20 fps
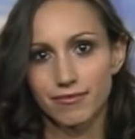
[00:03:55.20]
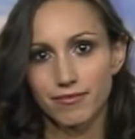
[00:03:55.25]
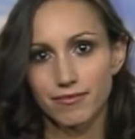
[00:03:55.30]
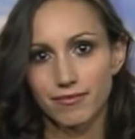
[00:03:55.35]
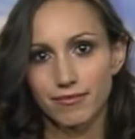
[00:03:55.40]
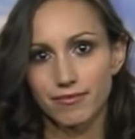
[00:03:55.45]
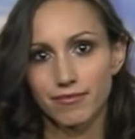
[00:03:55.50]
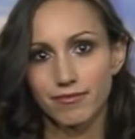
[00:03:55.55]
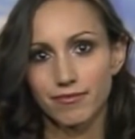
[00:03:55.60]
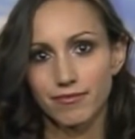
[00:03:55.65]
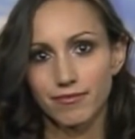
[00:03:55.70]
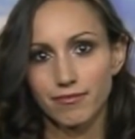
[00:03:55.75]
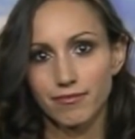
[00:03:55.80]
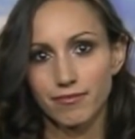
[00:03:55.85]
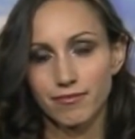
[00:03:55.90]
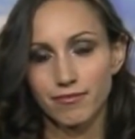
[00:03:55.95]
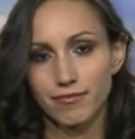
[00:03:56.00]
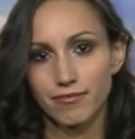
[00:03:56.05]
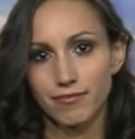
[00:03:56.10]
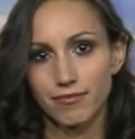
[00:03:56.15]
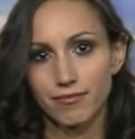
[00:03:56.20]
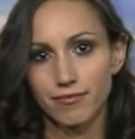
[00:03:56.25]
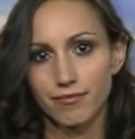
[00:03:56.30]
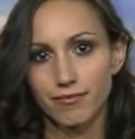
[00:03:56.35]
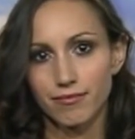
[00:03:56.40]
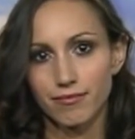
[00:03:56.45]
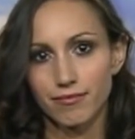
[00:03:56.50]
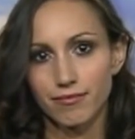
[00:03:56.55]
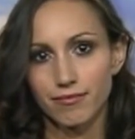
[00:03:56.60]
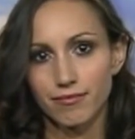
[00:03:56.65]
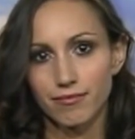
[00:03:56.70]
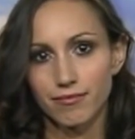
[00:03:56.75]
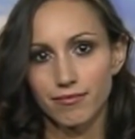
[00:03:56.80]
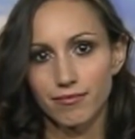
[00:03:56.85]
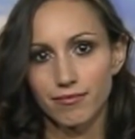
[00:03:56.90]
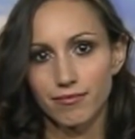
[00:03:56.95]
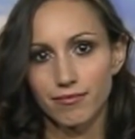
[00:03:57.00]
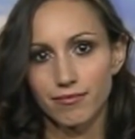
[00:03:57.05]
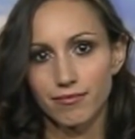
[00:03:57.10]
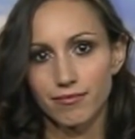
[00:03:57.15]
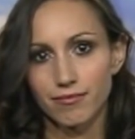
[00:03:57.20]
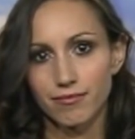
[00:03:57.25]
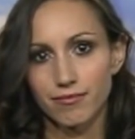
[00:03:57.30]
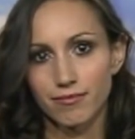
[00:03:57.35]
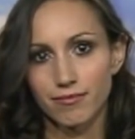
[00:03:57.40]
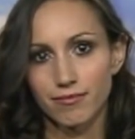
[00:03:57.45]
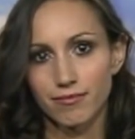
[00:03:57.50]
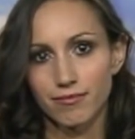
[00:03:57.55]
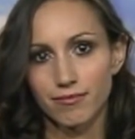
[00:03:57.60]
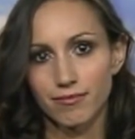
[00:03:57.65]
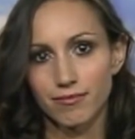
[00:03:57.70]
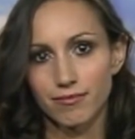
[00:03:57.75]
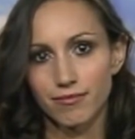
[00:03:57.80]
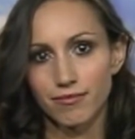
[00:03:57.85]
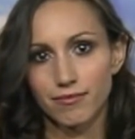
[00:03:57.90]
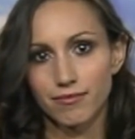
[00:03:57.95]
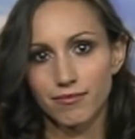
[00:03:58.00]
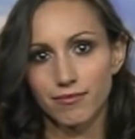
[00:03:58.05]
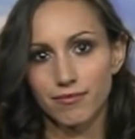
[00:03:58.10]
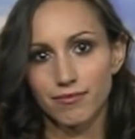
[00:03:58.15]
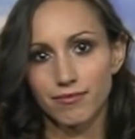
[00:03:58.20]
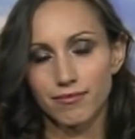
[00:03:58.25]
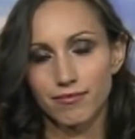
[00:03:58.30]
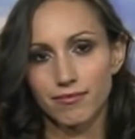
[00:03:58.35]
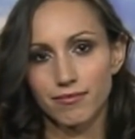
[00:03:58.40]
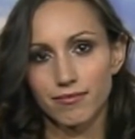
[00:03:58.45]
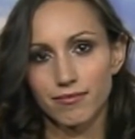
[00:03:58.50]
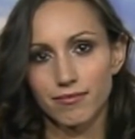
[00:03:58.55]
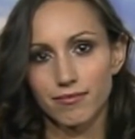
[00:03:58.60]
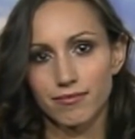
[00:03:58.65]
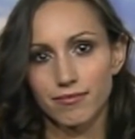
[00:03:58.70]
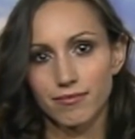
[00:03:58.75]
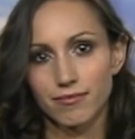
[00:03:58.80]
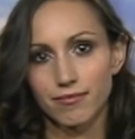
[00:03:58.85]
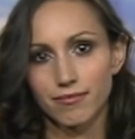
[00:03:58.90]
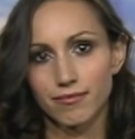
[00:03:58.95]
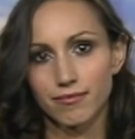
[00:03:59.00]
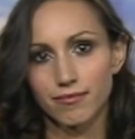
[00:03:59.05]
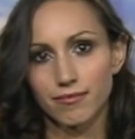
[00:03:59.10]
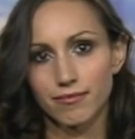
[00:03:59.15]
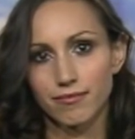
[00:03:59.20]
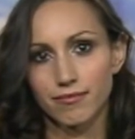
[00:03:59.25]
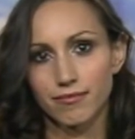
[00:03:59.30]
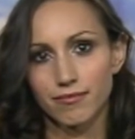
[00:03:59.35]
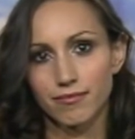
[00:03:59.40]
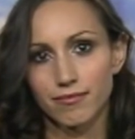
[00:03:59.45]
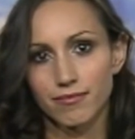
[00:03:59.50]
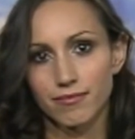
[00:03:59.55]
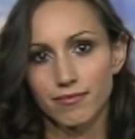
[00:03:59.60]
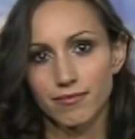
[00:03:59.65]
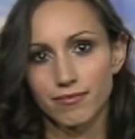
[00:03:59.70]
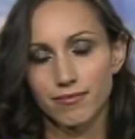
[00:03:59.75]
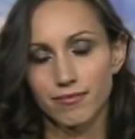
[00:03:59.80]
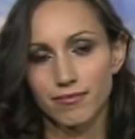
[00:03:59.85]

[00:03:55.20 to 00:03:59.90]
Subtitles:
(silent)